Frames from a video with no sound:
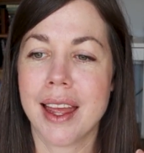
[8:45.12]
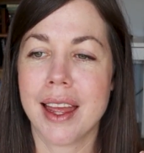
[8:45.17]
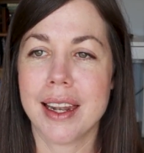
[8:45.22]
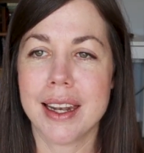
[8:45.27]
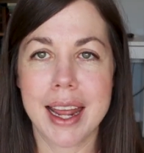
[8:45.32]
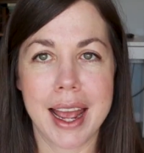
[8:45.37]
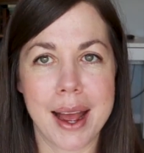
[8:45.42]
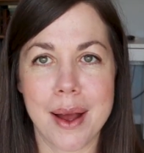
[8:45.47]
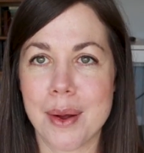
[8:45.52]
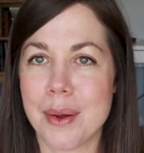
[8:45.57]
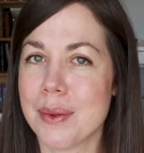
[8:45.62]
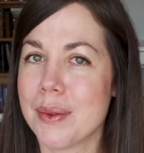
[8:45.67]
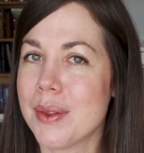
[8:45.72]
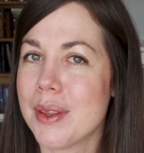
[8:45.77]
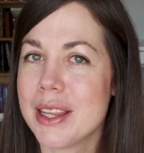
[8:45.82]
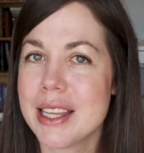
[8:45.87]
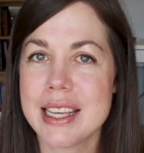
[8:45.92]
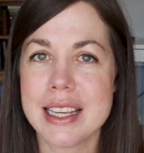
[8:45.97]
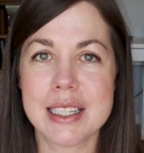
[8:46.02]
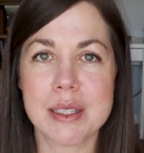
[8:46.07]
Now,
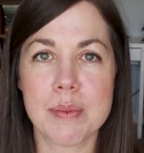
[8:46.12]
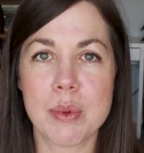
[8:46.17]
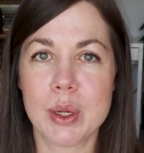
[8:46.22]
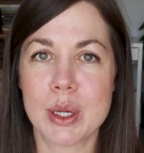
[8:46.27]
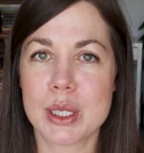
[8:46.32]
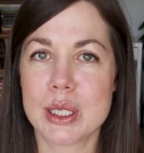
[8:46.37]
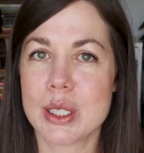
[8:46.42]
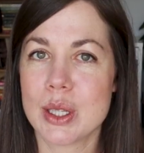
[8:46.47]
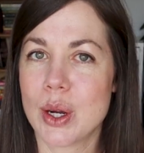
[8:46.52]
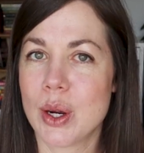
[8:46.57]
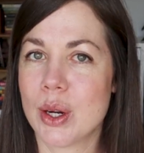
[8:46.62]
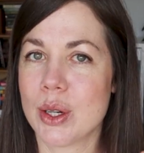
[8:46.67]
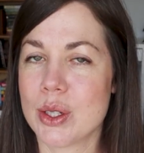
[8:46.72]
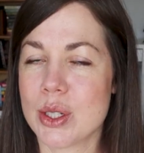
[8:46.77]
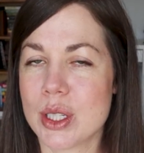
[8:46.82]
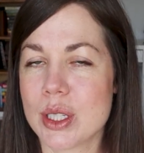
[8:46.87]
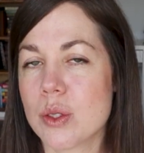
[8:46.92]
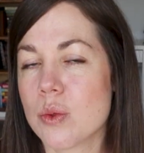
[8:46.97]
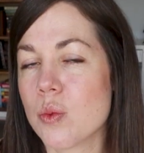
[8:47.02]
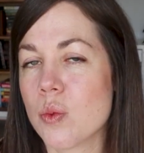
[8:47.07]
these books are
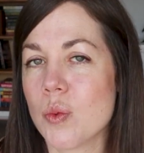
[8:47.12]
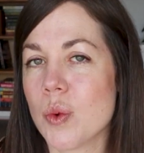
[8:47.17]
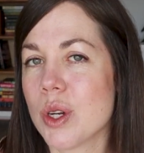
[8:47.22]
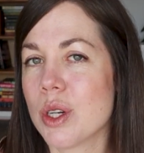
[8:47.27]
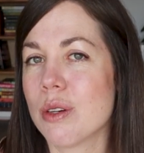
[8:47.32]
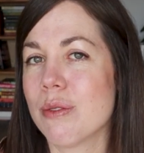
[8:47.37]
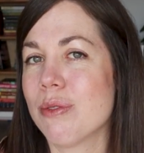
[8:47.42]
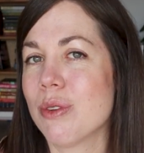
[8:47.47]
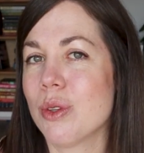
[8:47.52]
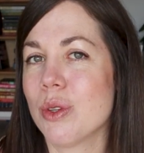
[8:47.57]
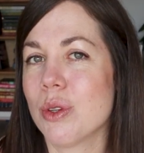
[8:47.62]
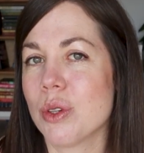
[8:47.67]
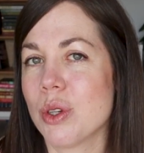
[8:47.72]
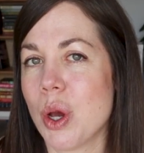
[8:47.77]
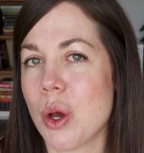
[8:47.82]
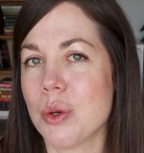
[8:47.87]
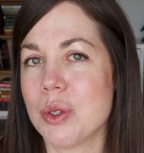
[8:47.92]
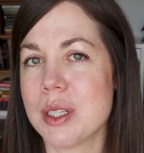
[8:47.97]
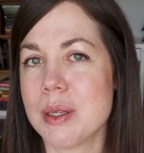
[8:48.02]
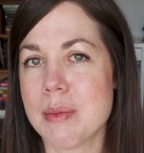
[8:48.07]
just wonderful,
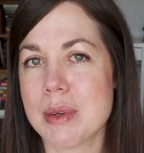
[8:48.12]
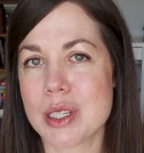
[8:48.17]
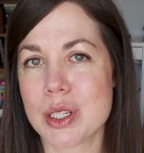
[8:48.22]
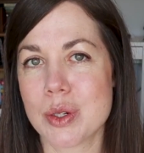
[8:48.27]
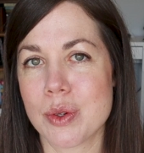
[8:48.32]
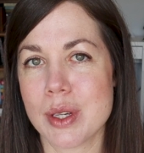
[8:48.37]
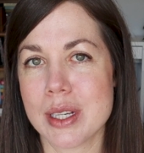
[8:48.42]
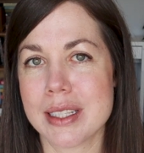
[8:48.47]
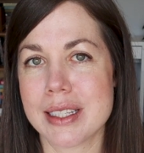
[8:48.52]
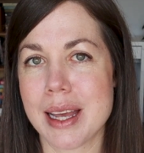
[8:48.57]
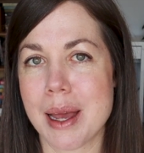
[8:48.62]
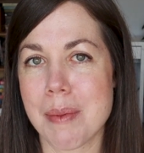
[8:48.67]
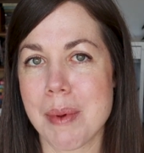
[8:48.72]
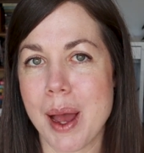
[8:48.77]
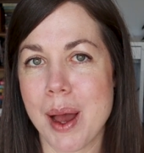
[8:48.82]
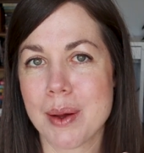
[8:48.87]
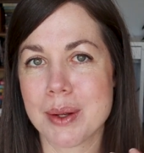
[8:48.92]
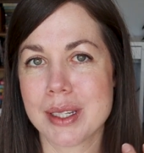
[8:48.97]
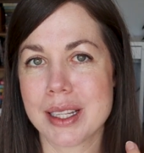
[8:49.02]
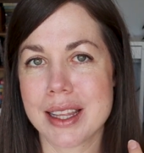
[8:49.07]
cozy mysteries
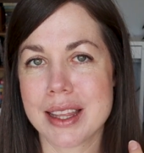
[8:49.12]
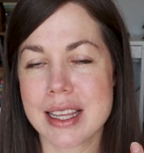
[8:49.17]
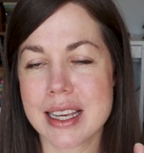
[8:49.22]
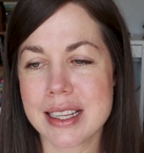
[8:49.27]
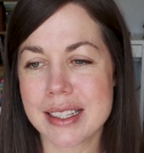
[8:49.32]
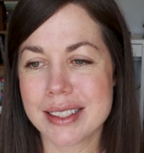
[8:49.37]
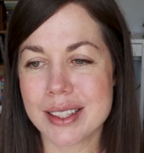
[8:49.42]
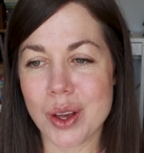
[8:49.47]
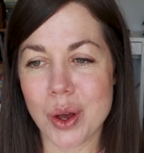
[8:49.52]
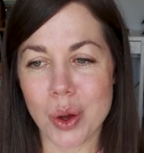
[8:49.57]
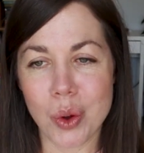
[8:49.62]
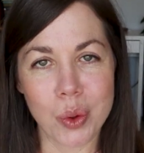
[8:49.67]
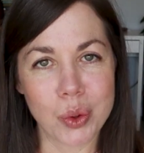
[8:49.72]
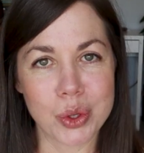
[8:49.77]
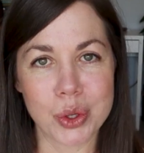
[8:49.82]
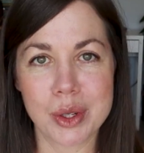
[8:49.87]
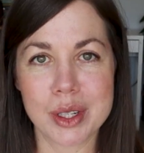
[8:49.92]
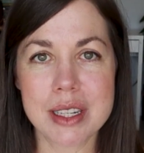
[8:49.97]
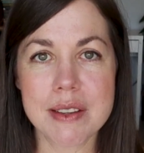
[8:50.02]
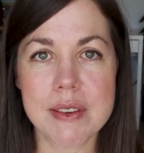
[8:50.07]
about these
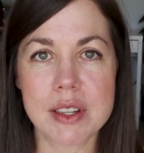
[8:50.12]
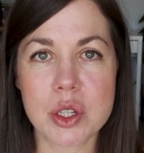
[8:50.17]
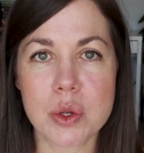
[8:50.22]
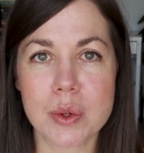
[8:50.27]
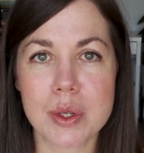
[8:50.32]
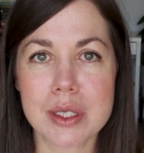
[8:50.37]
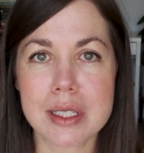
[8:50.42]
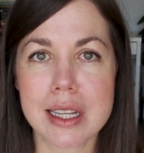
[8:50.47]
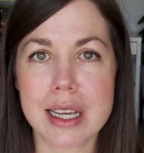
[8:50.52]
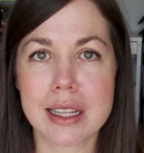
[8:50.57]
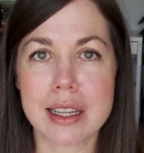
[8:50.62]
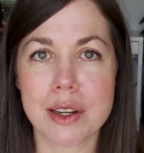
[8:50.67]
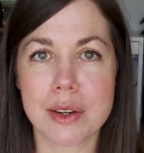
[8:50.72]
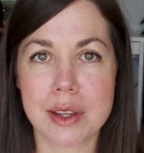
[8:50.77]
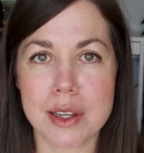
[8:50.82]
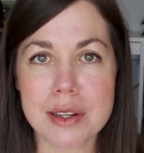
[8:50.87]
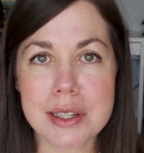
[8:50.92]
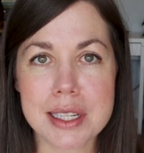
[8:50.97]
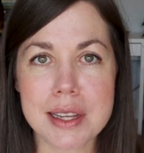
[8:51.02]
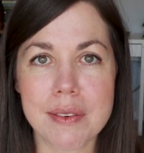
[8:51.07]
older individuals, like they're in
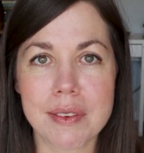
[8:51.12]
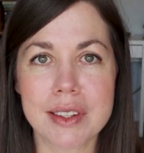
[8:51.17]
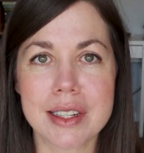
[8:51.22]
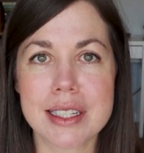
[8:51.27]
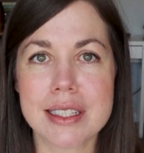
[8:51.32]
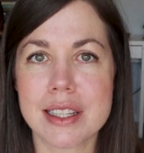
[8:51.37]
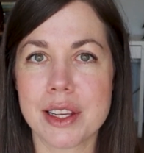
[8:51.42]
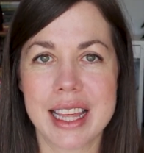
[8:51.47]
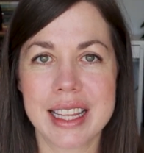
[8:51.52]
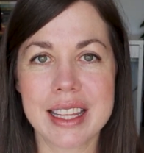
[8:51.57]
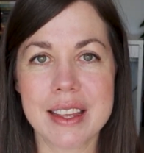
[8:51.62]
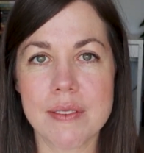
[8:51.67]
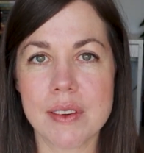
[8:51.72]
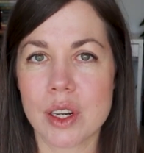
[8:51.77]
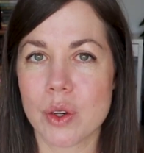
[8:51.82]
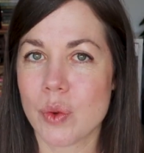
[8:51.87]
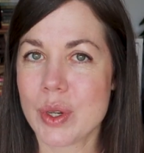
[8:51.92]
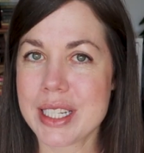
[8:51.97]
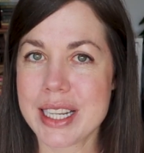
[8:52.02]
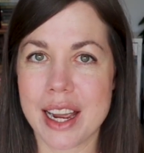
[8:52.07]
their 70s. They live in
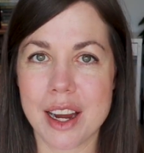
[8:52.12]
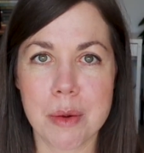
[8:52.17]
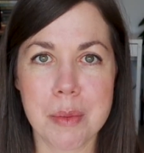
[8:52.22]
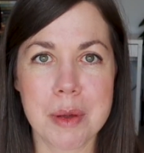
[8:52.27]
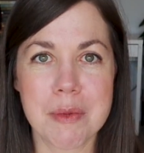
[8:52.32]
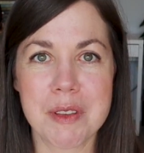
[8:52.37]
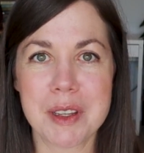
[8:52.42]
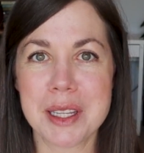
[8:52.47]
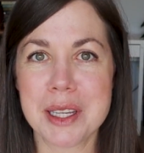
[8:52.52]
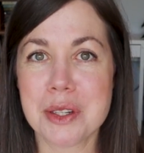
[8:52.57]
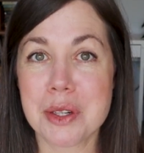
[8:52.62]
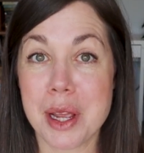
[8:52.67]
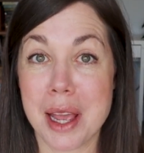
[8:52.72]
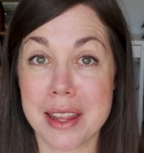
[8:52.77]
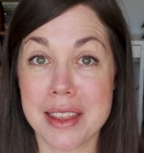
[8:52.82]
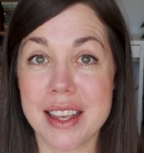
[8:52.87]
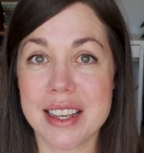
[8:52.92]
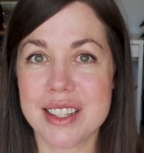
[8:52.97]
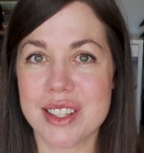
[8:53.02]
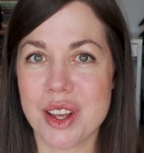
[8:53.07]
a retirement village
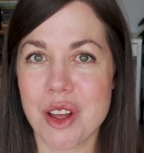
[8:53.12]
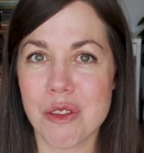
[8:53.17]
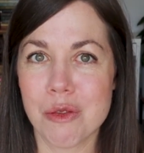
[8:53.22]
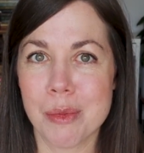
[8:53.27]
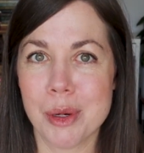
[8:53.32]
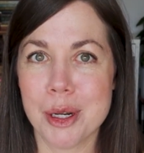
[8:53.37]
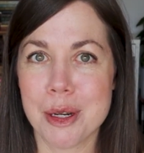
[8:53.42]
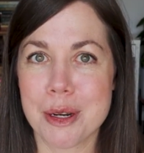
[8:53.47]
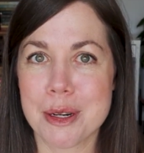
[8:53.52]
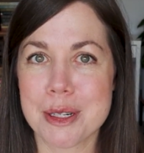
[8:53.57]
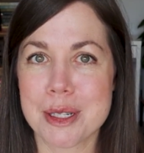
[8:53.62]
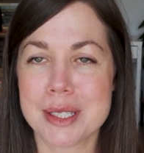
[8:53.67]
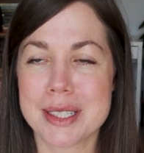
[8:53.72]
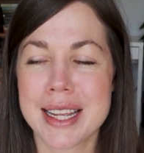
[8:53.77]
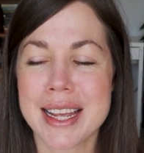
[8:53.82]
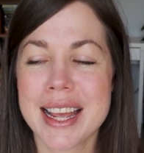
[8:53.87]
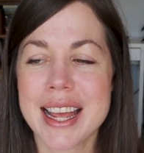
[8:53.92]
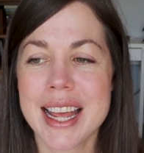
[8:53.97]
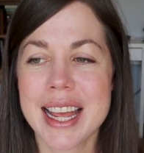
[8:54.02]
and they solve murders.